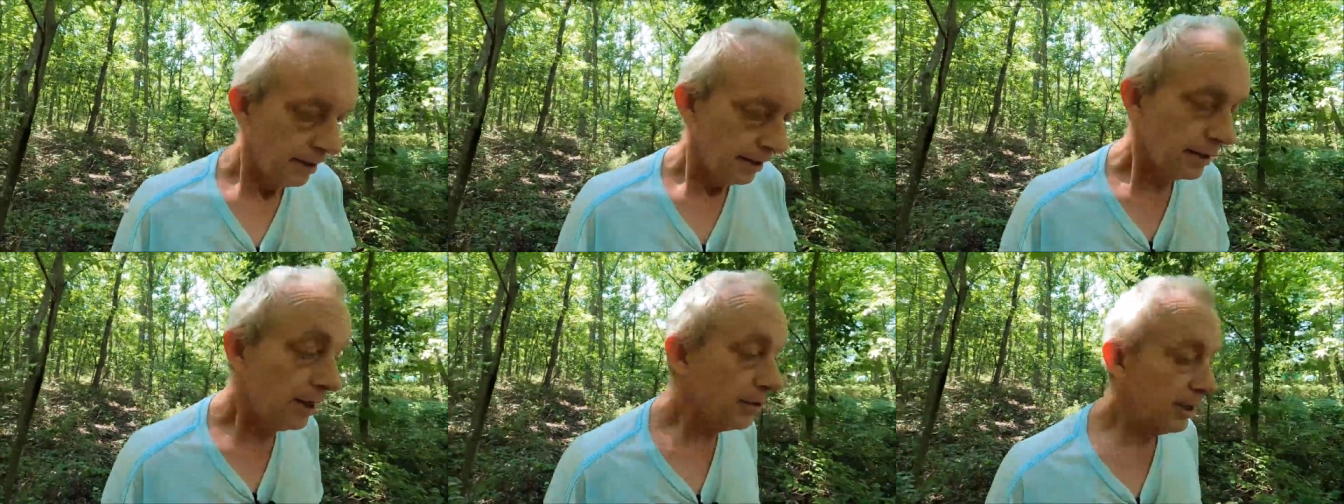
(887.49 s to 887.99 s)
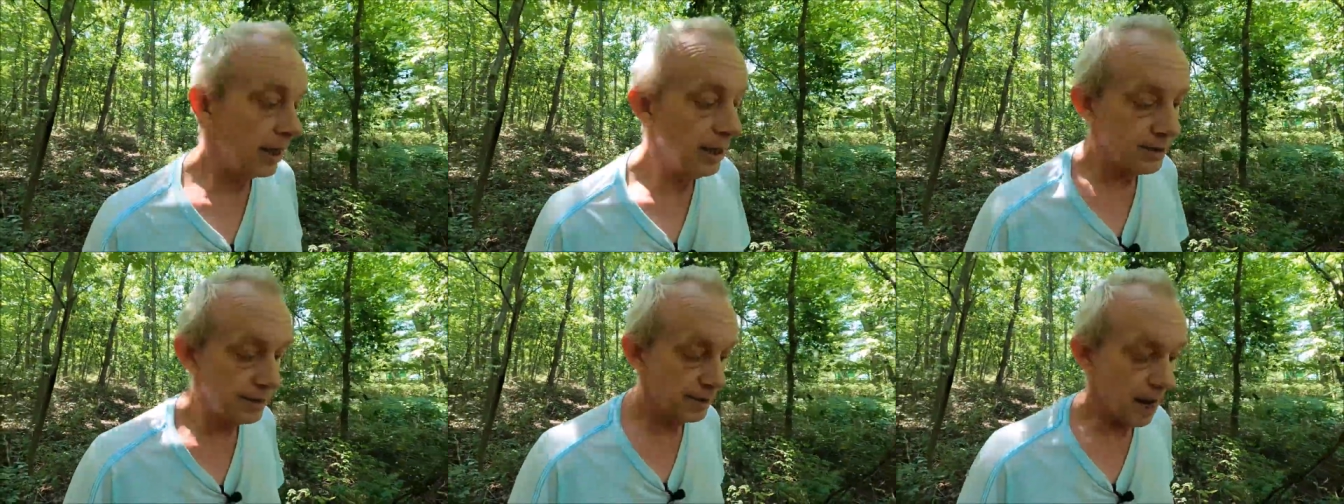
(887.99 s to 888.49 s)
And the other thing
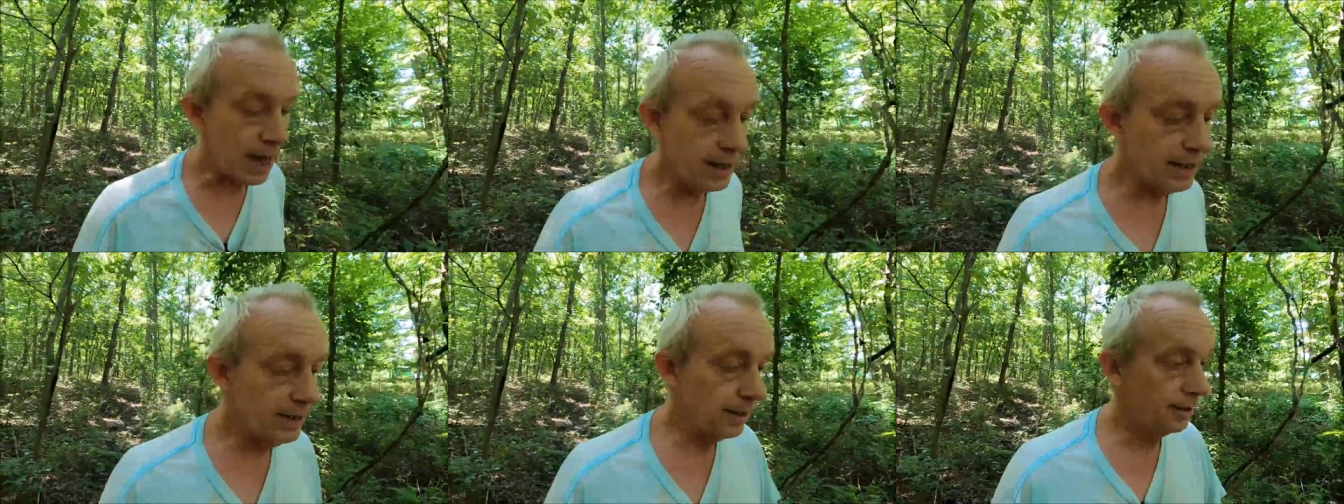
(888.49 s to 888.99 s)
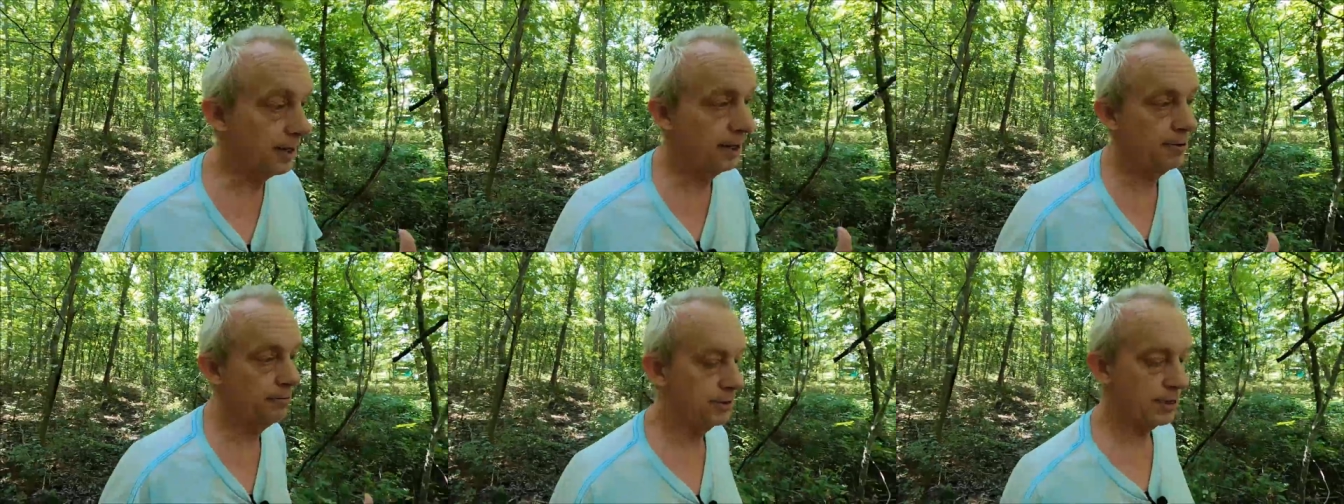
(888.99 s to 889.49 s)
is I didn't
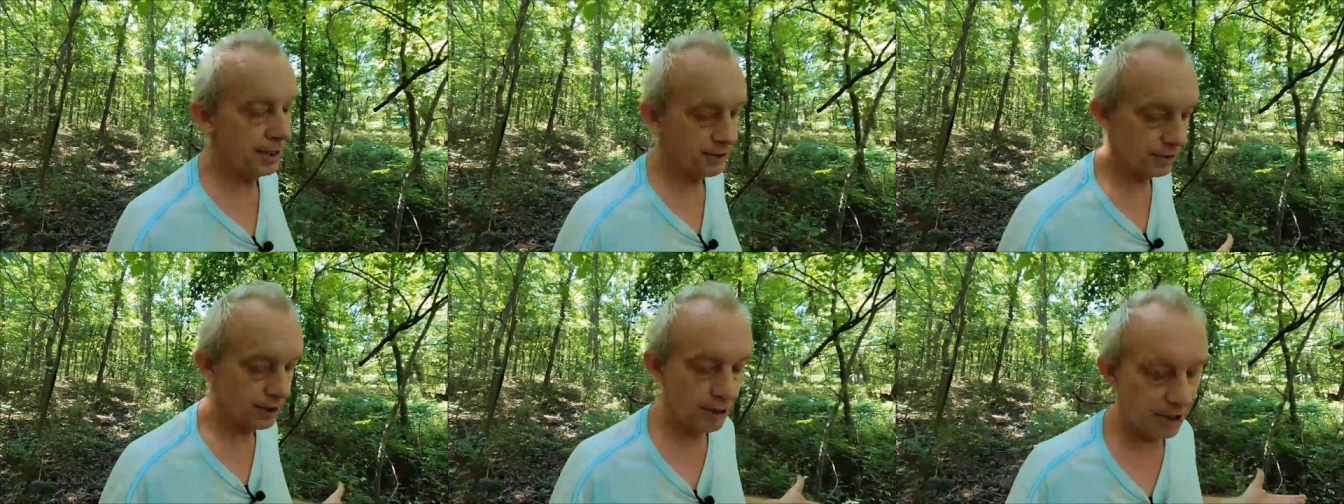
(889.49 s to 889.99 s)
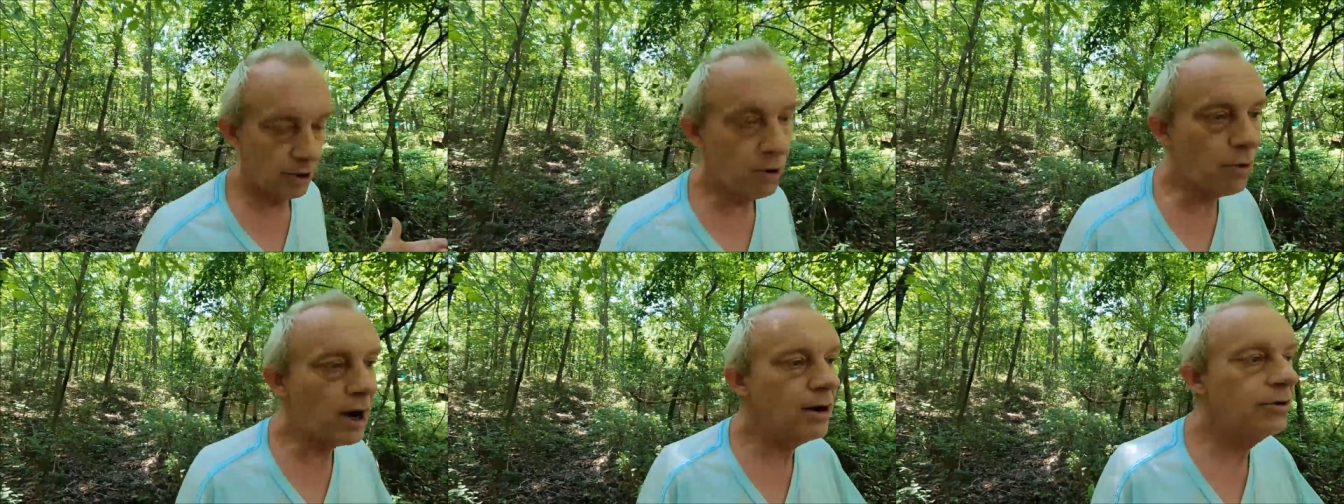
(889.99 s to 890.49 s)
think it was necessary to
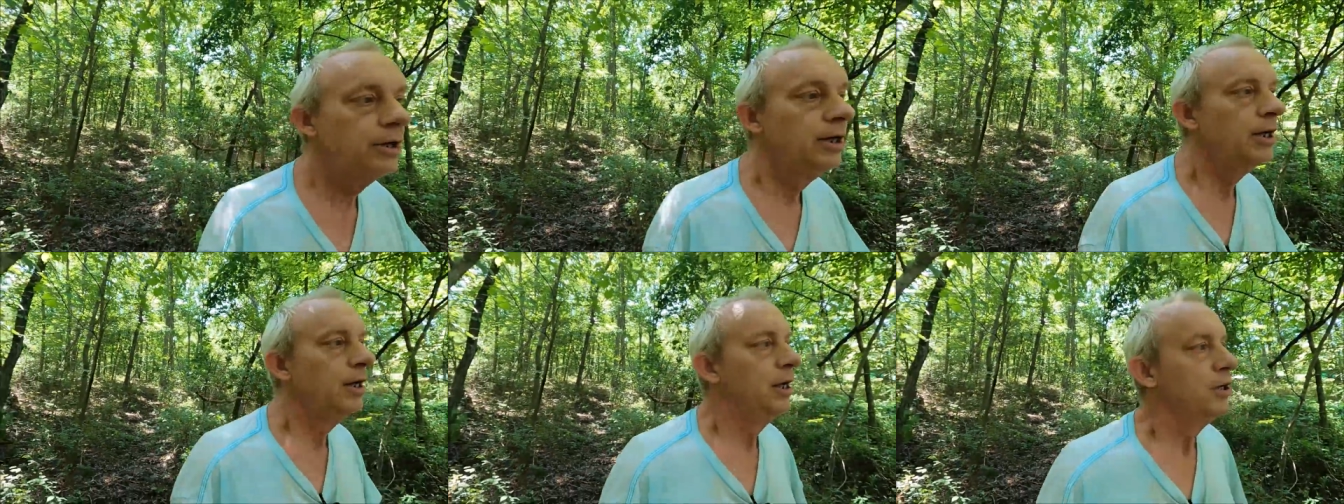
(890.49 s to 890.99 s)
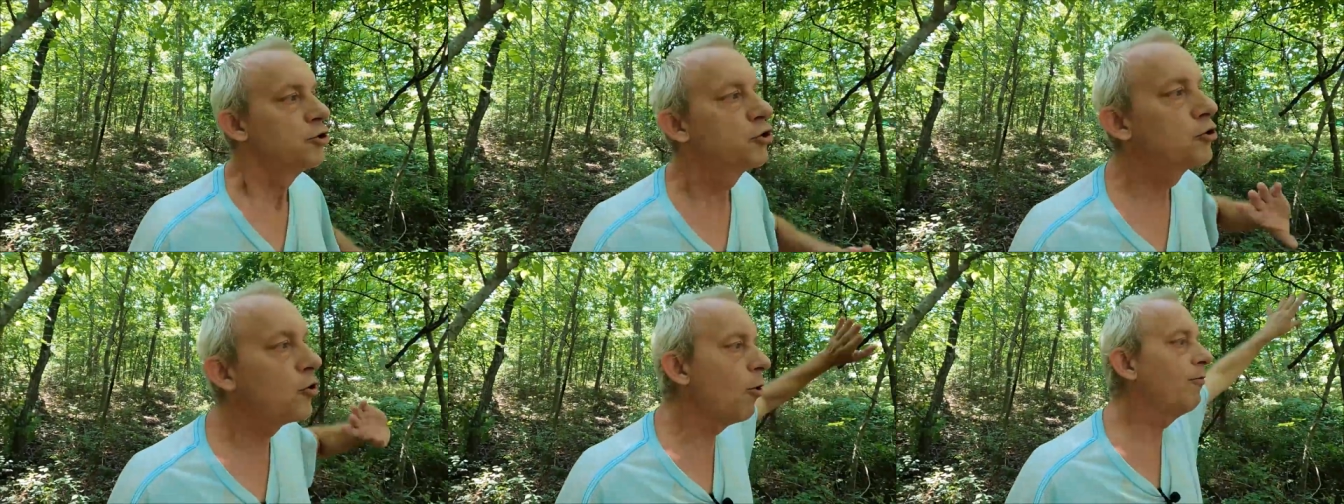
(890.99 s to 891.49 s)
go out
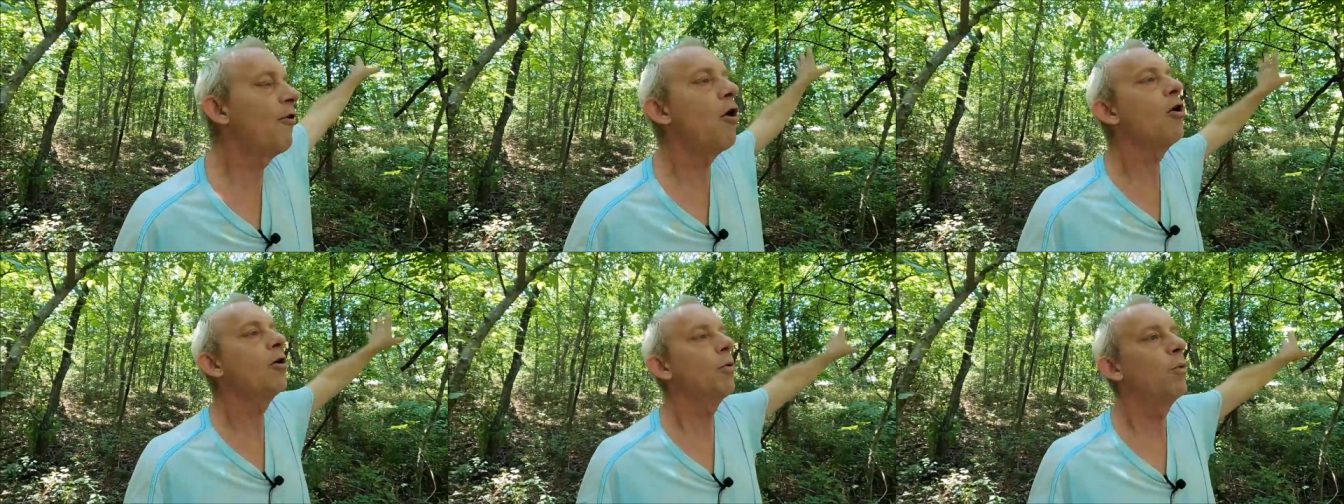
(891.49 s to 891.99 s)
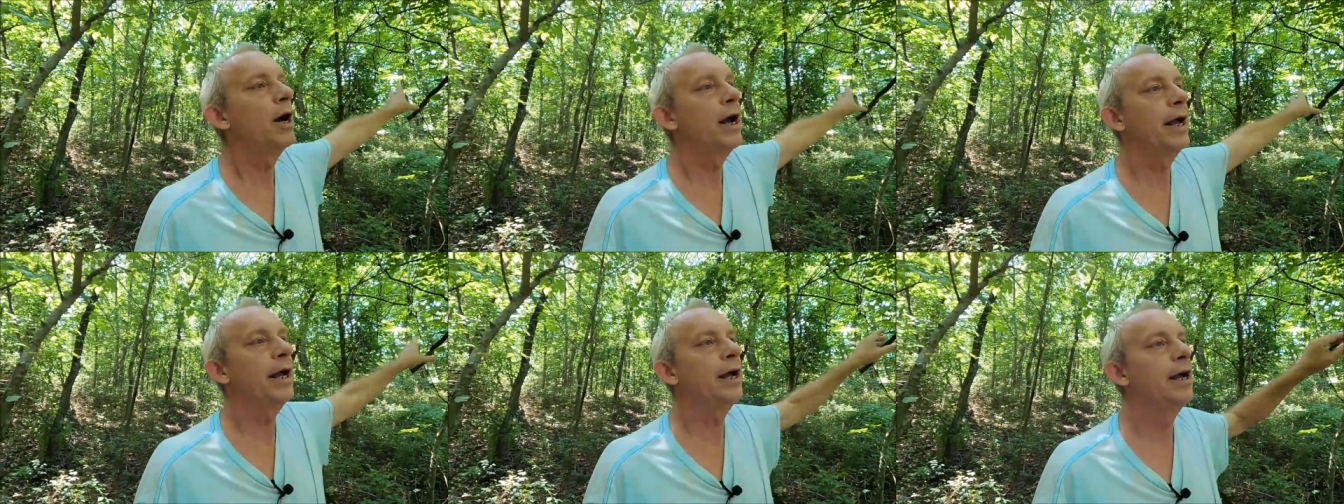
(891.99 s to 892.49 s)
so far
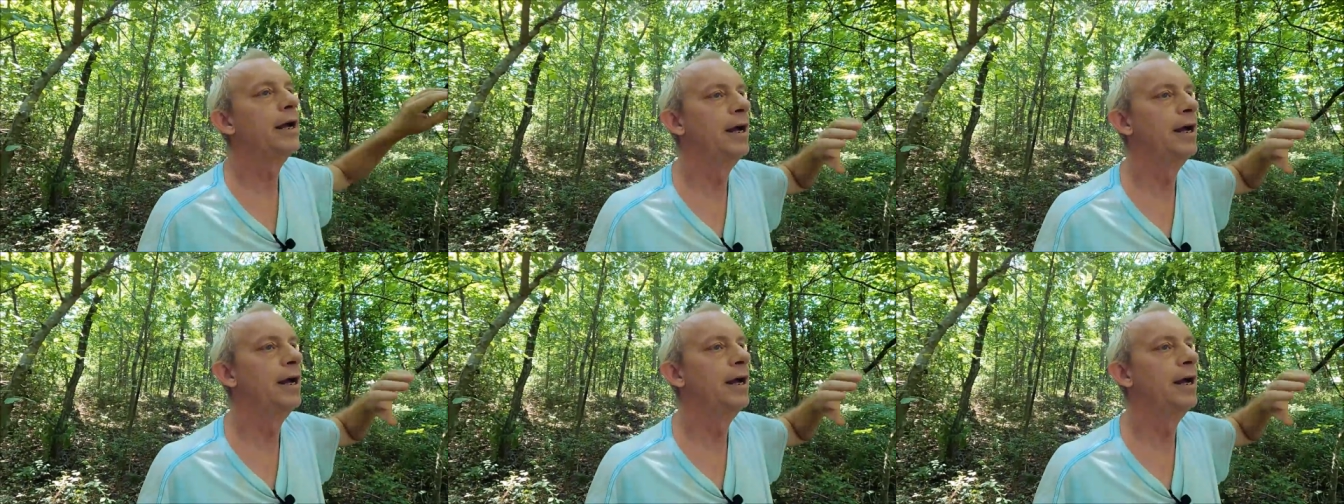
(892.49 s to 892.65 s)
away